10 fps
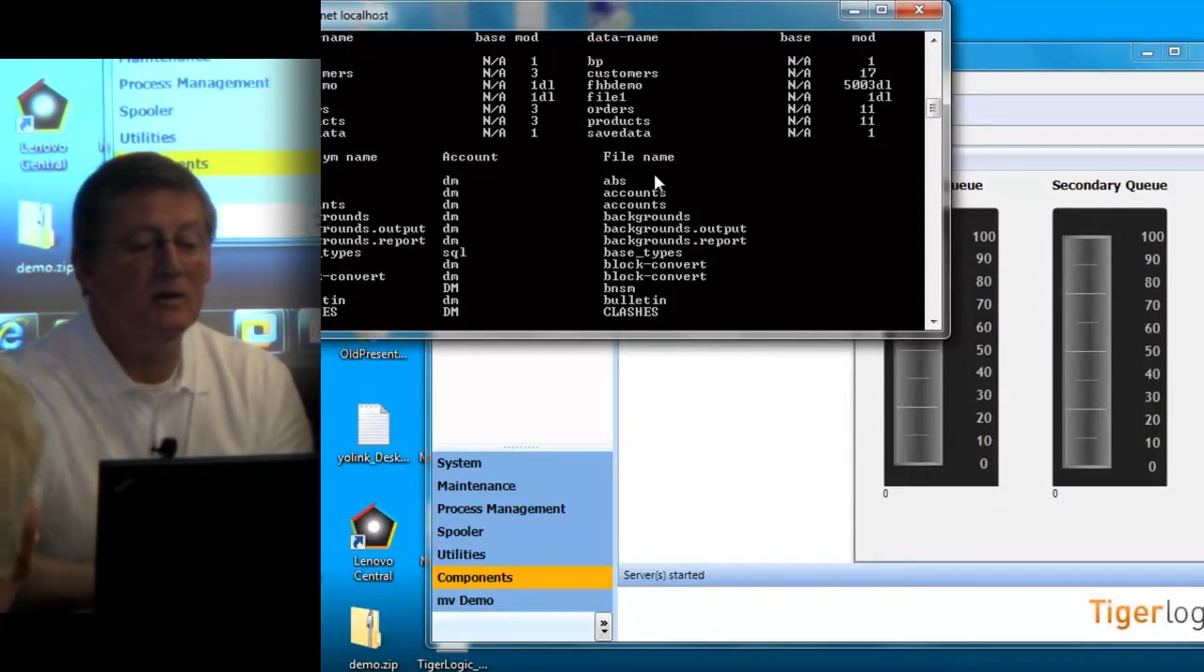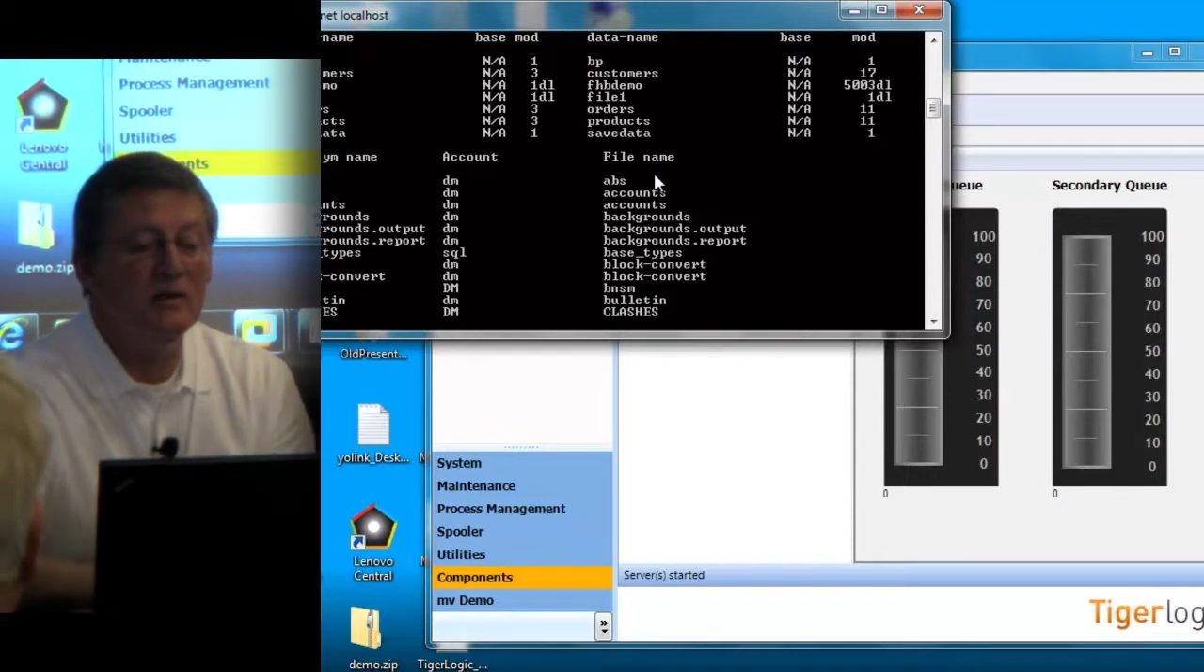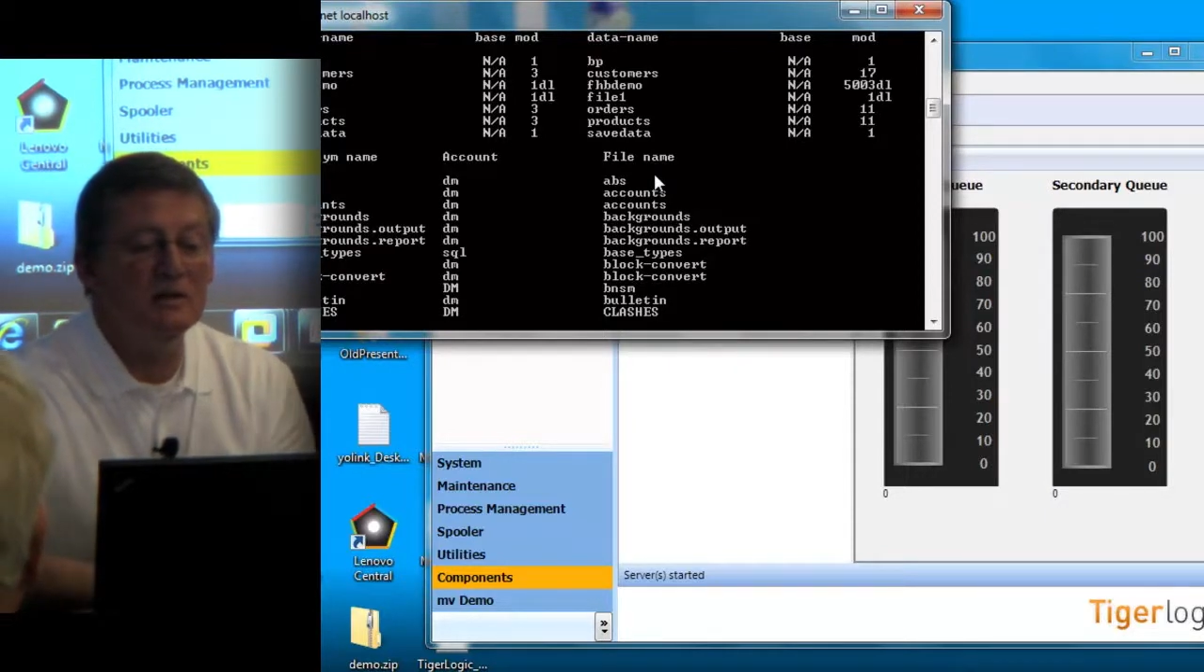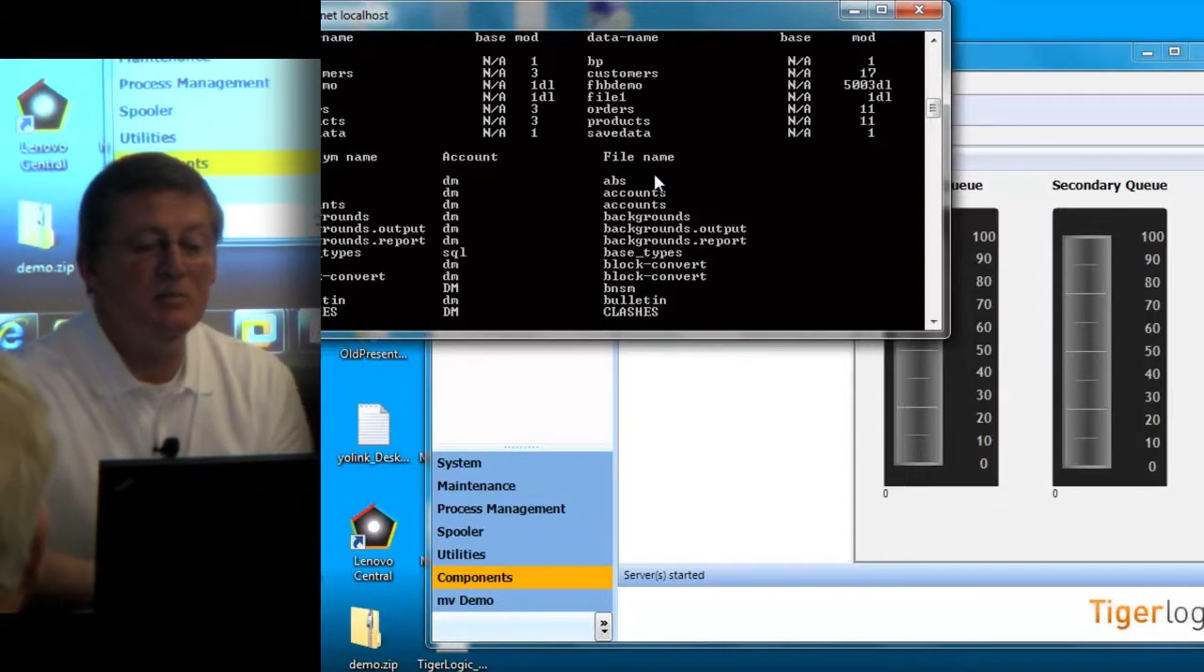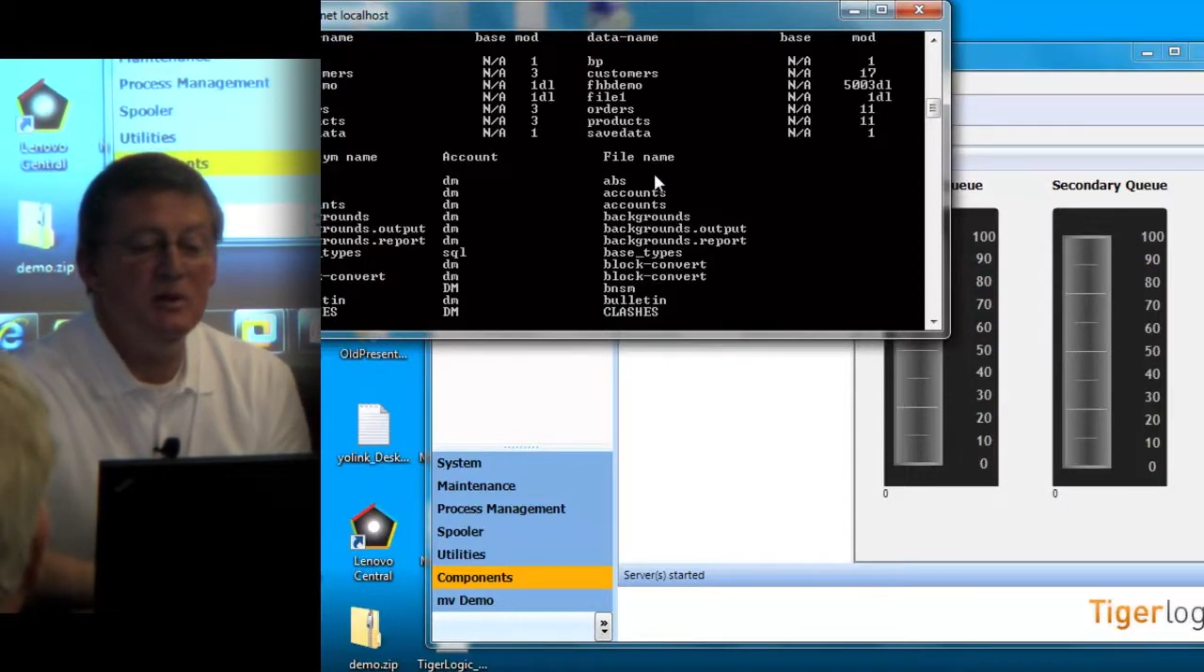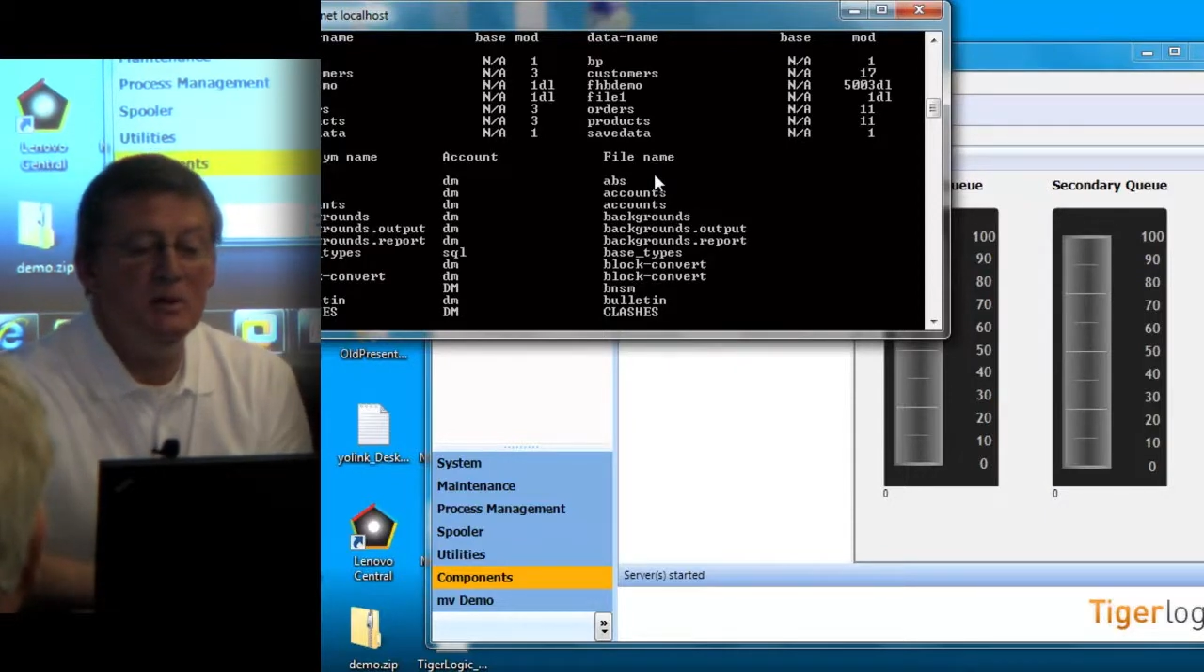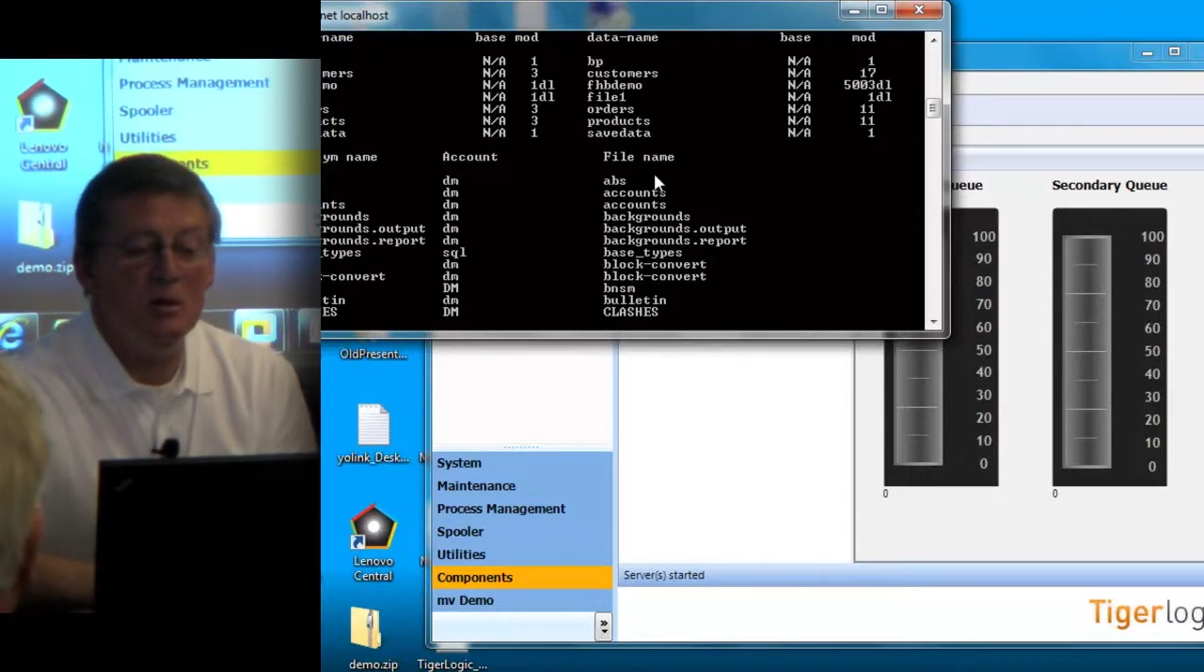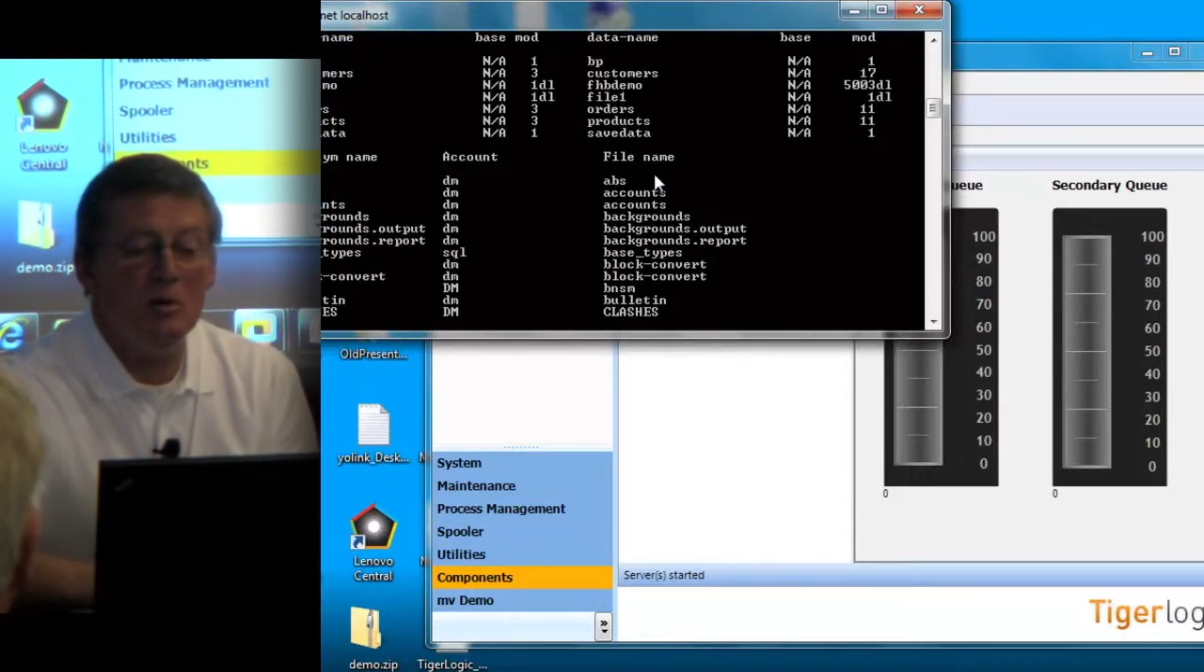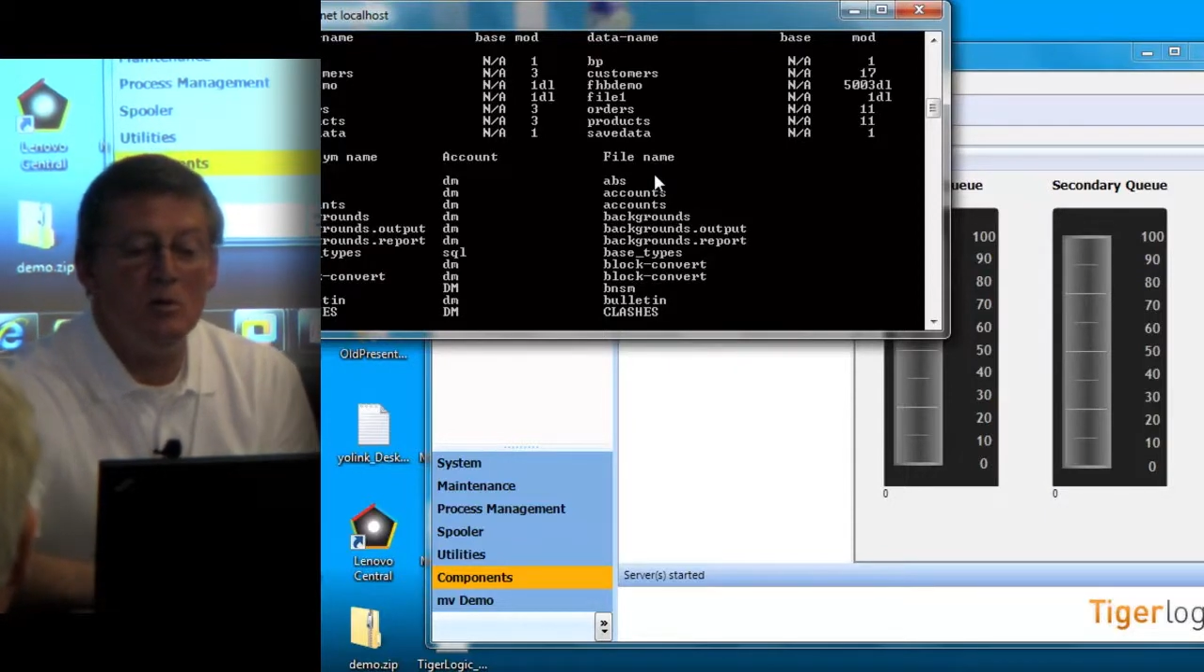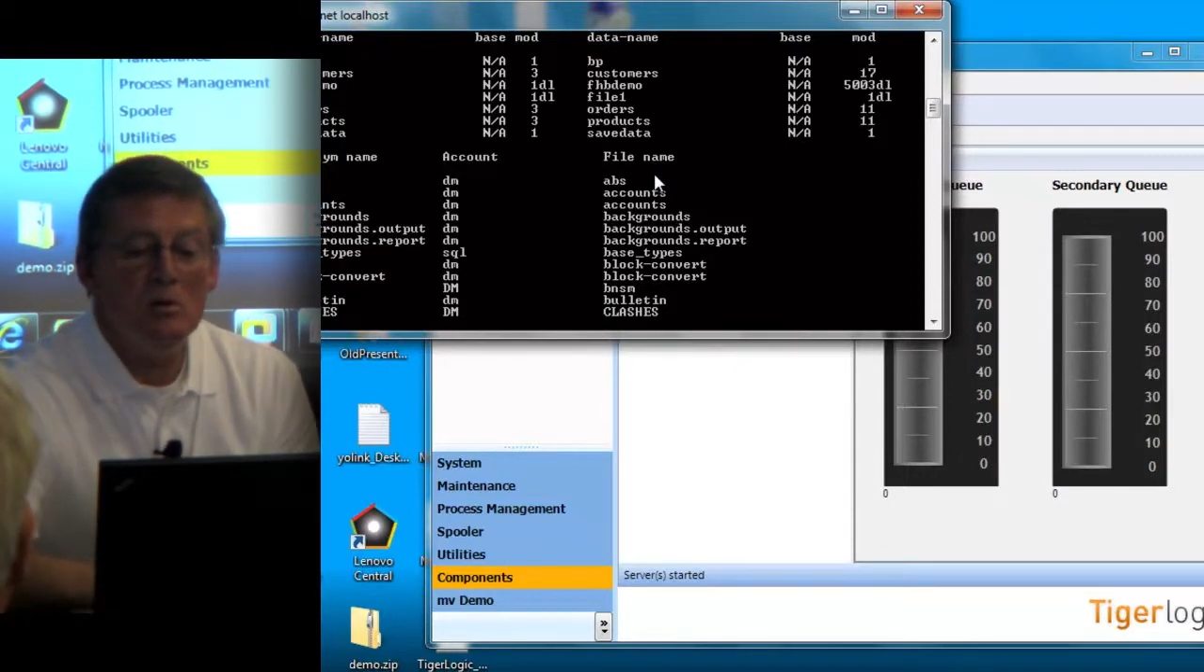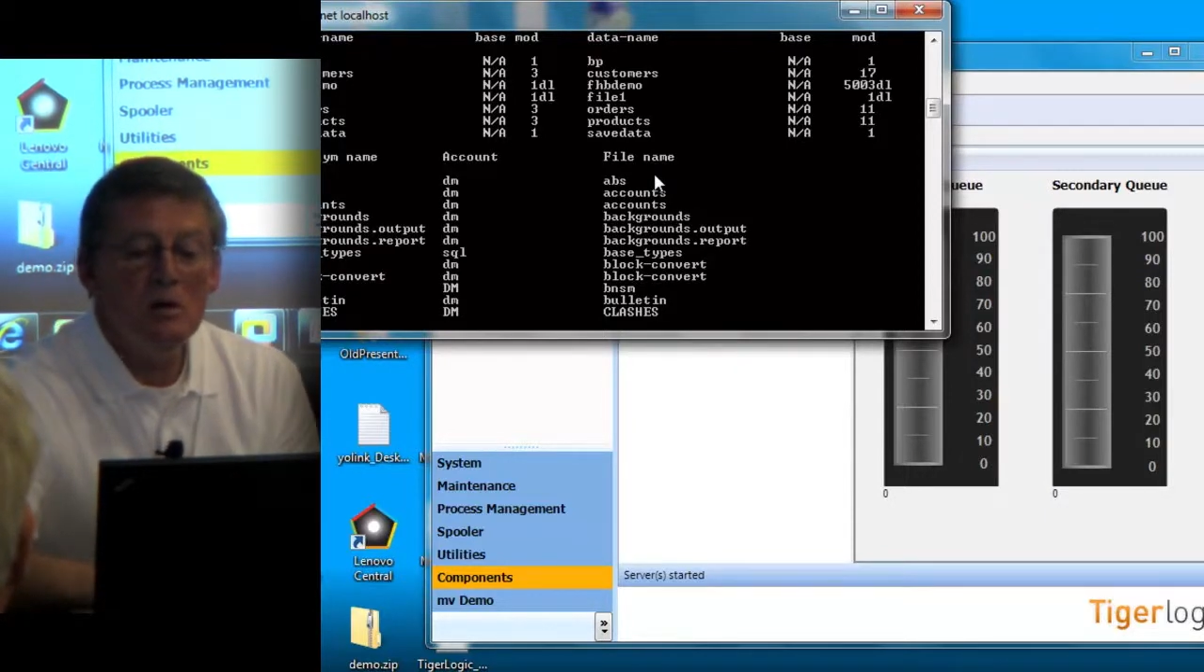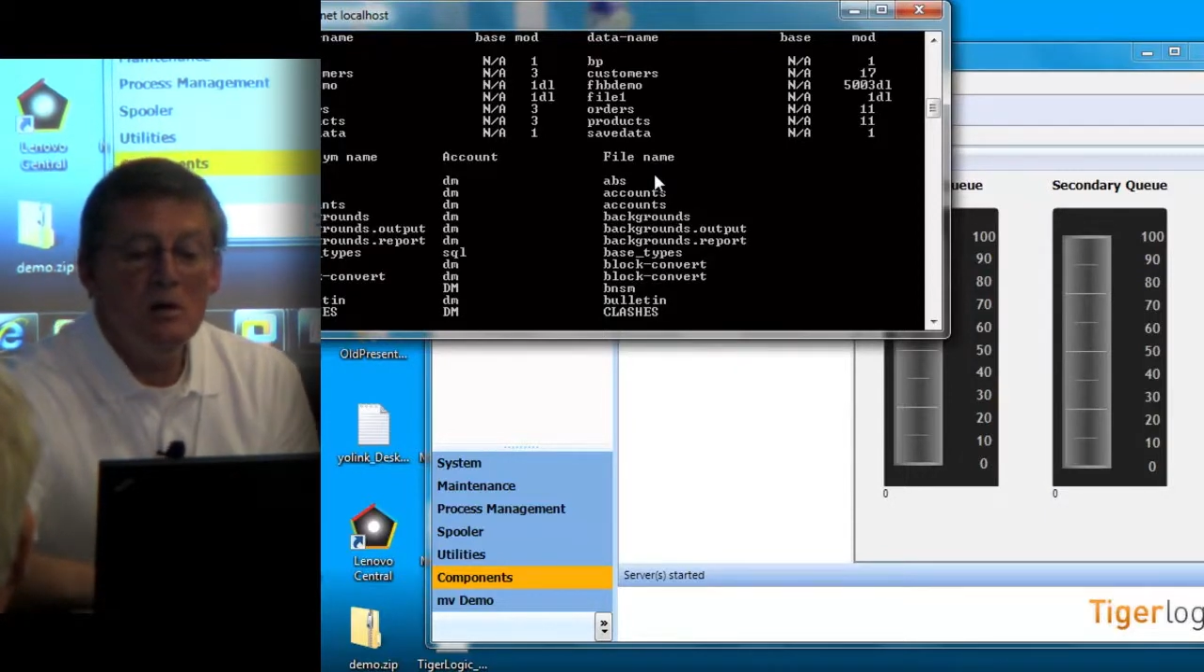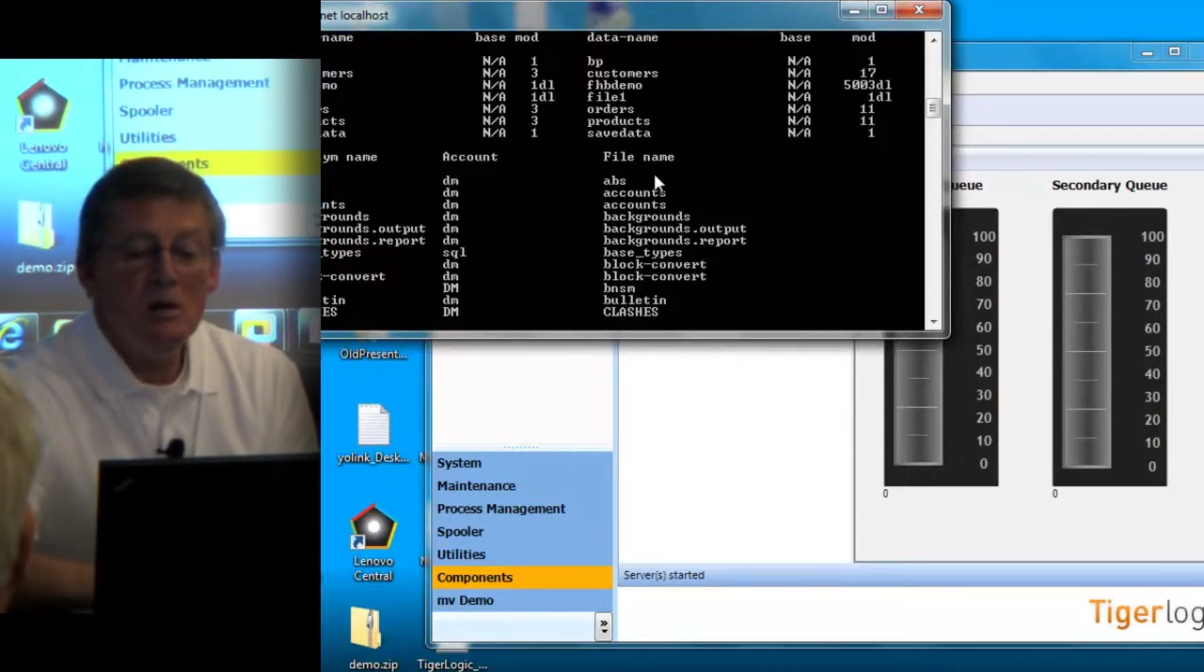FHB demo.